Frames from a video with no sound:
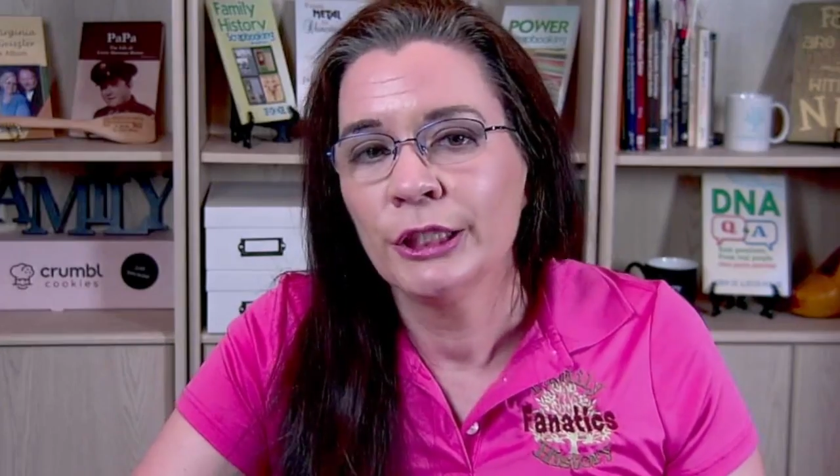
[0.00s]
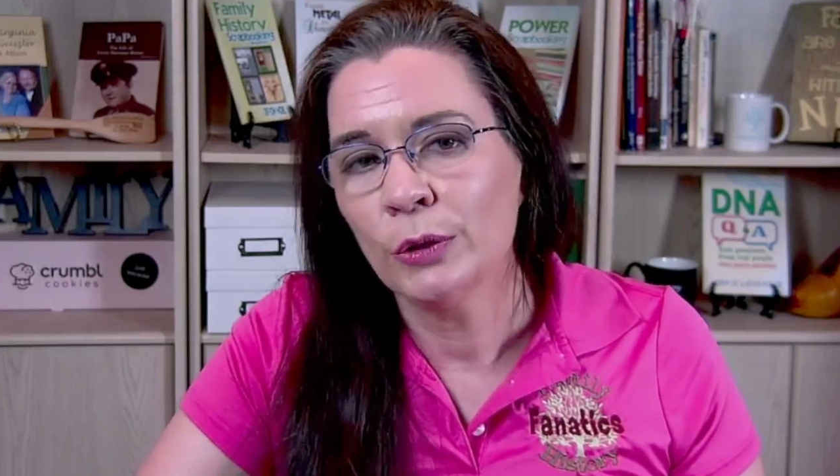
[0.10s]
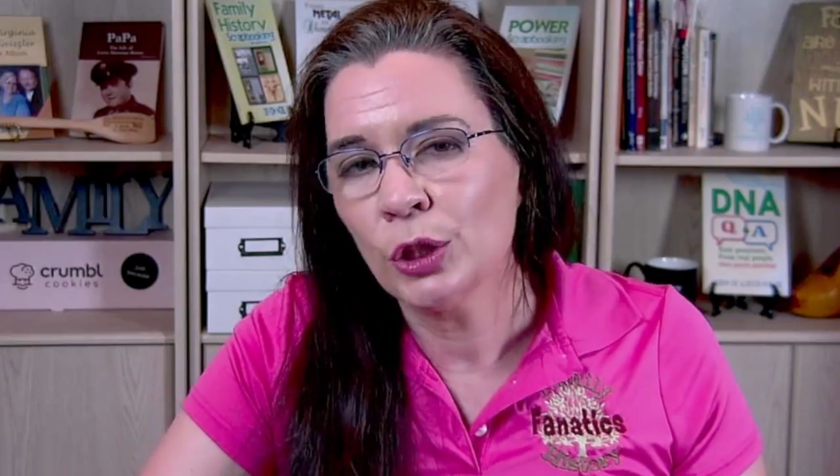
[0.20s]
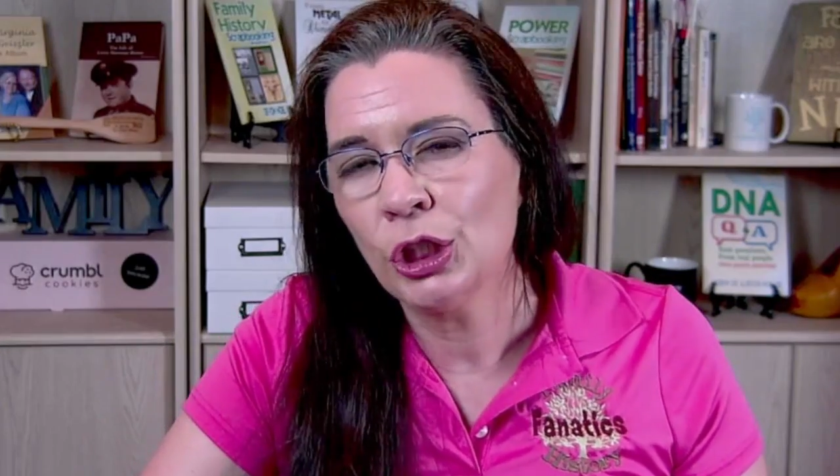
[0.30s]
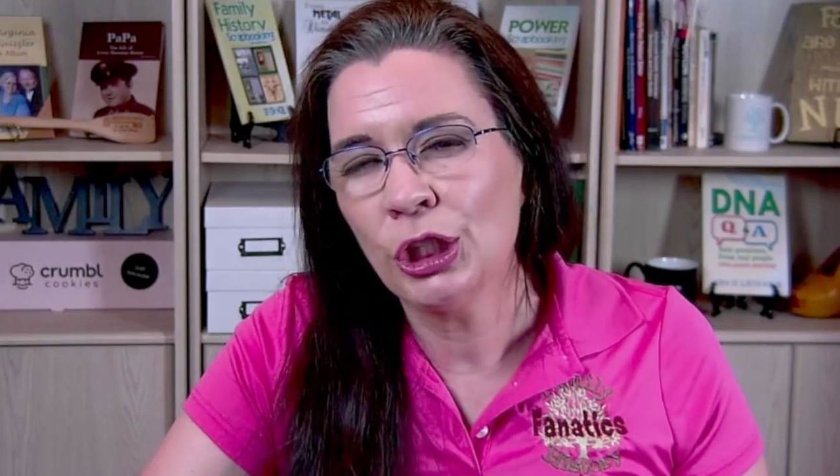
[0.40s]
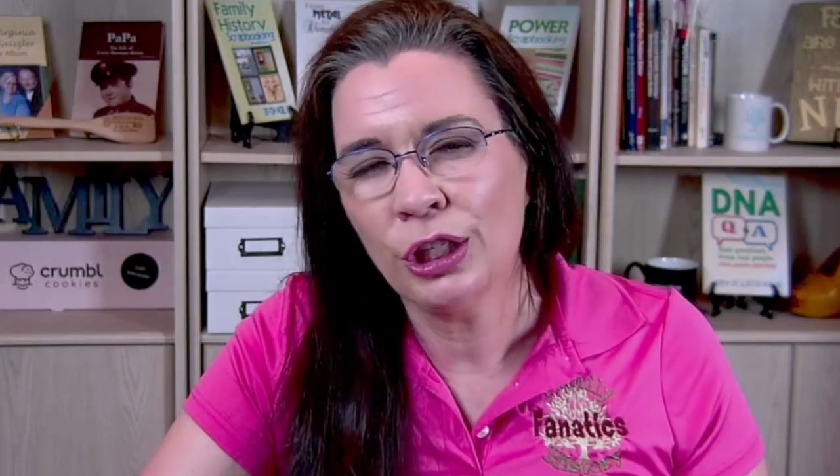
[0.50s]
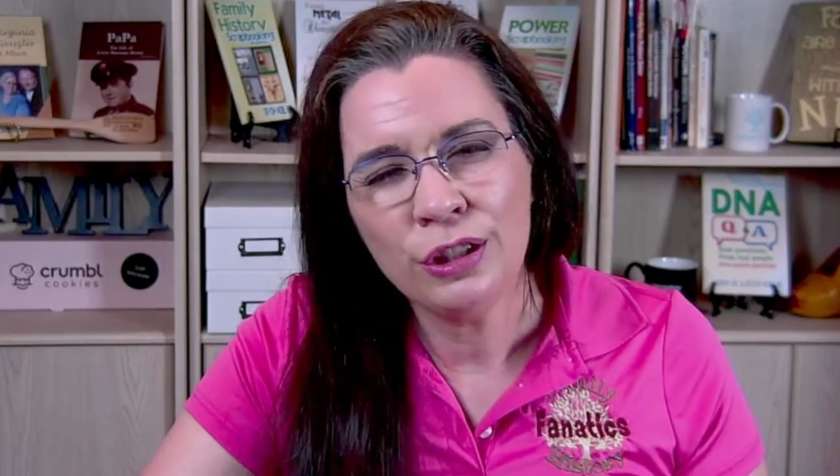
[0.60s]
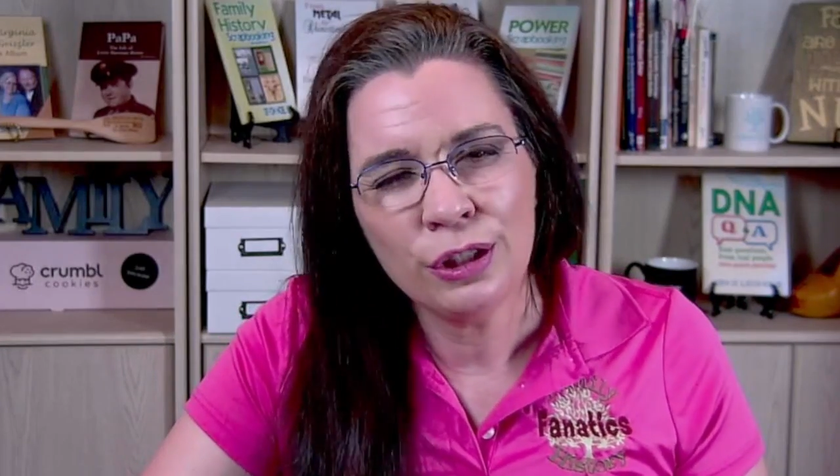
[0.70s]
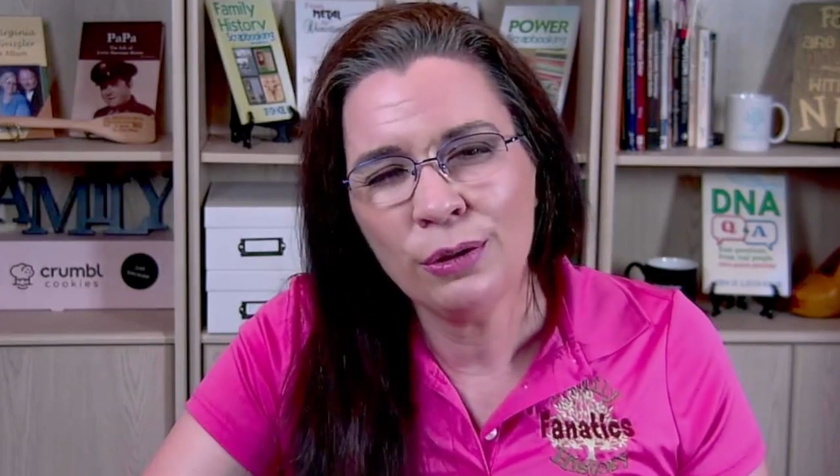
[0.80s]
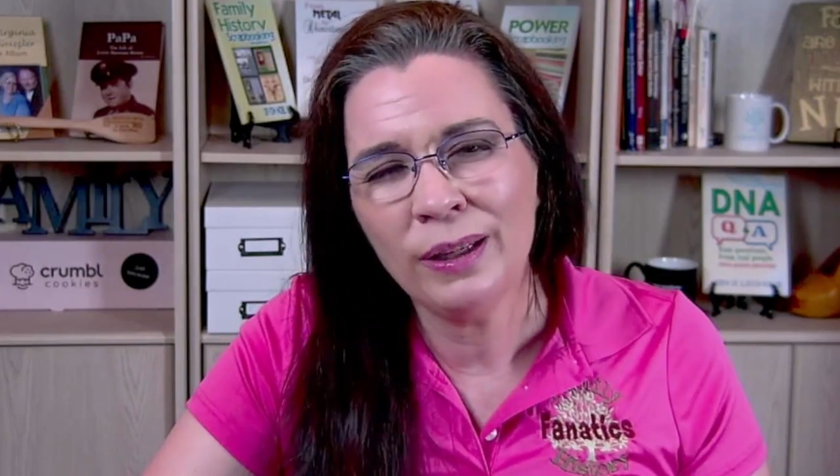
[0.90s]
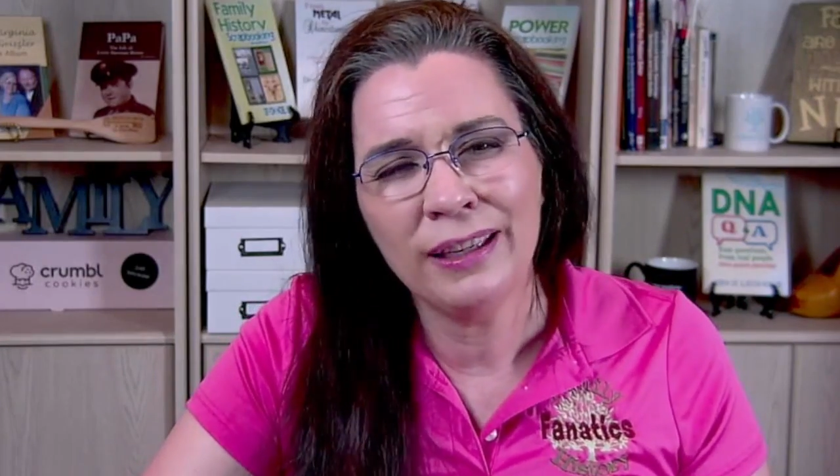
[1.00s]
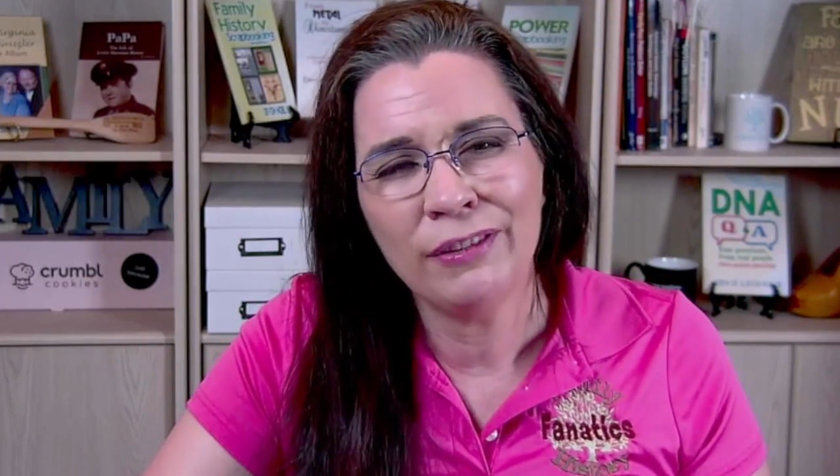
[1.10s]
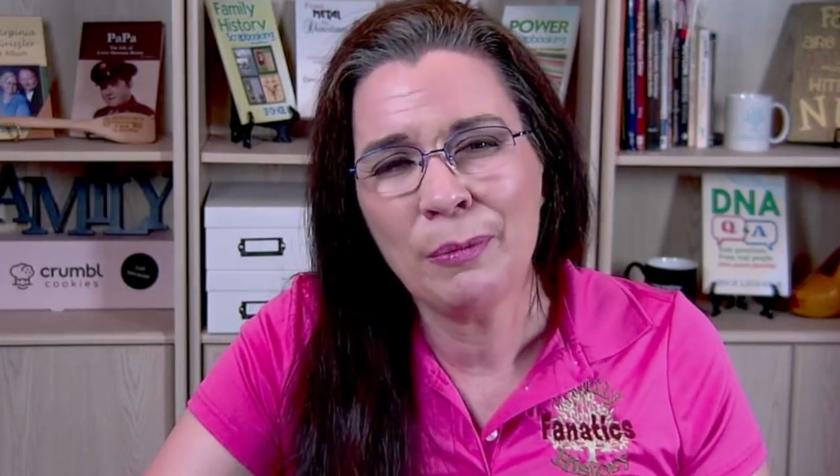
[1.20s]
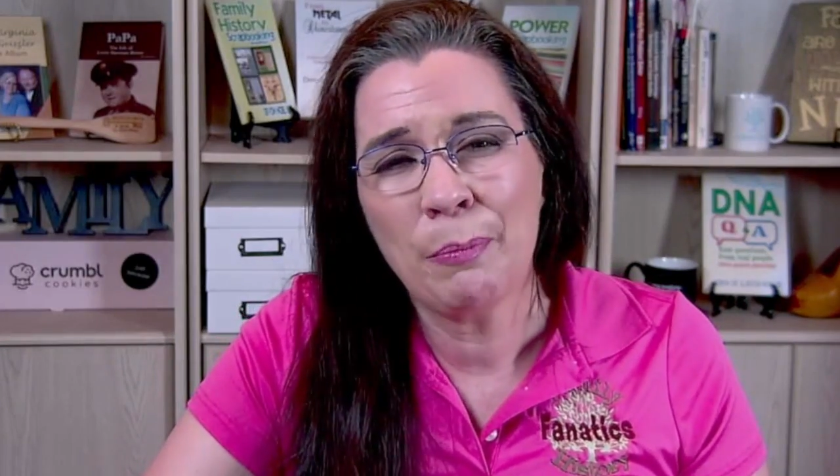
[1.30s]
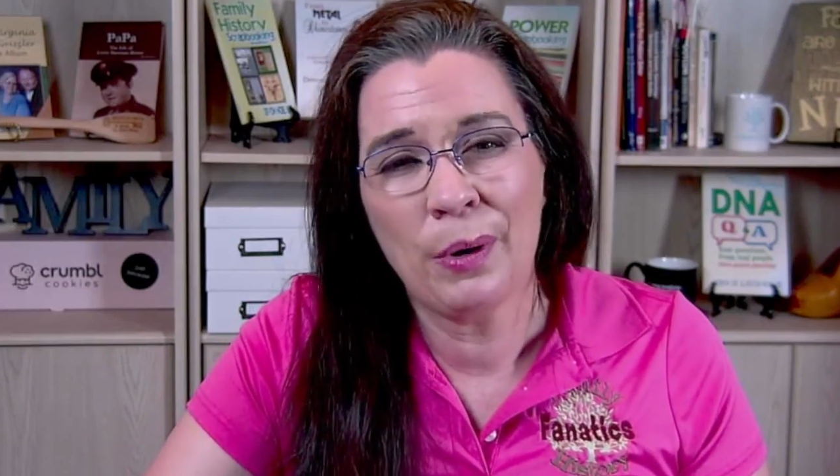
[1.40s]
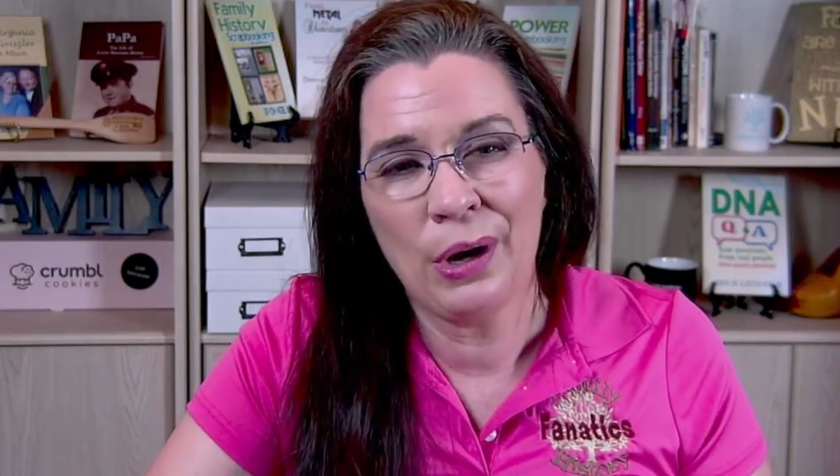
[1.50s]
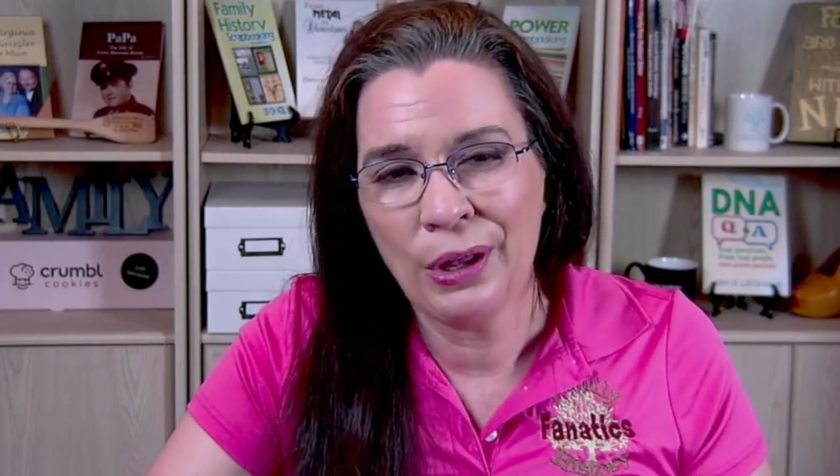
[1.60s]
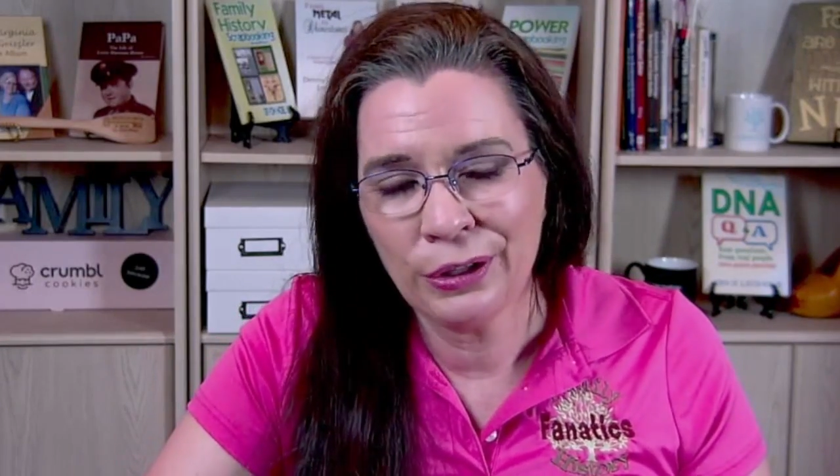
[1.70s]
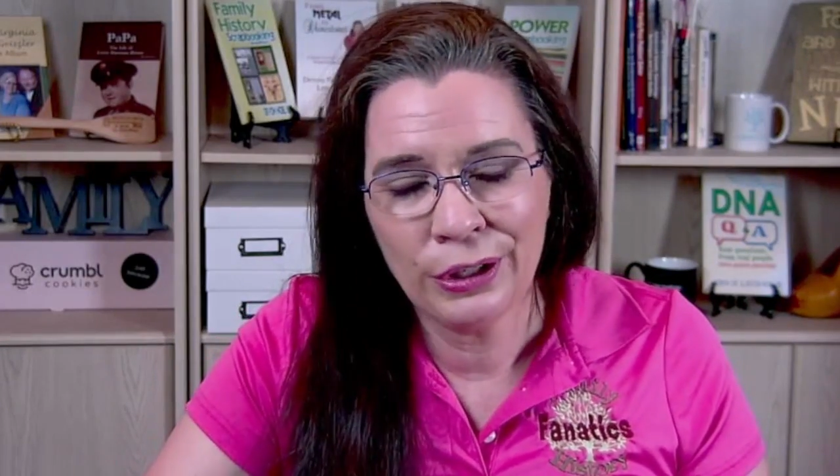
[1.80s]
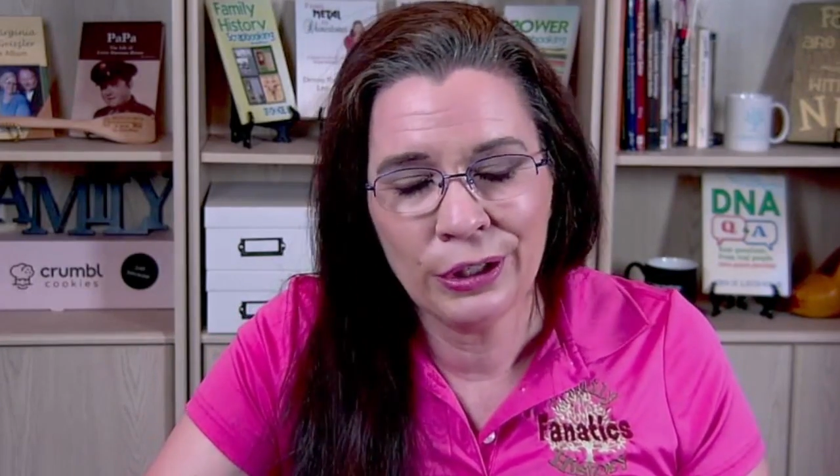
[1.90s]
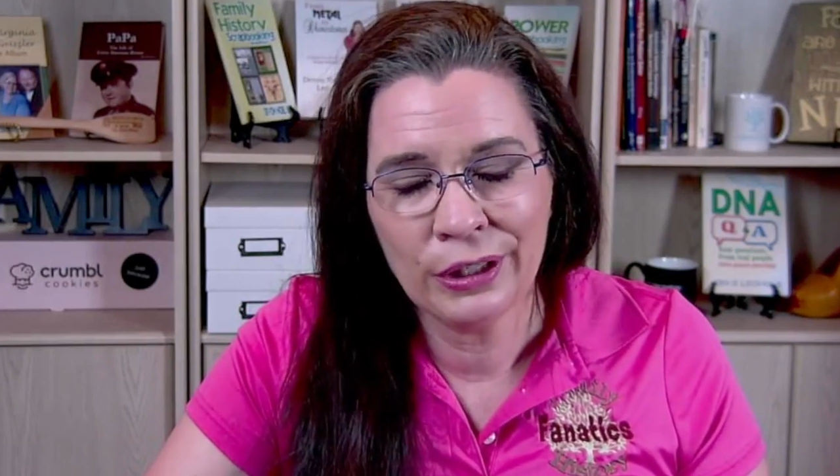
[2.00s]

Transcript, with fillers: So, should you even bother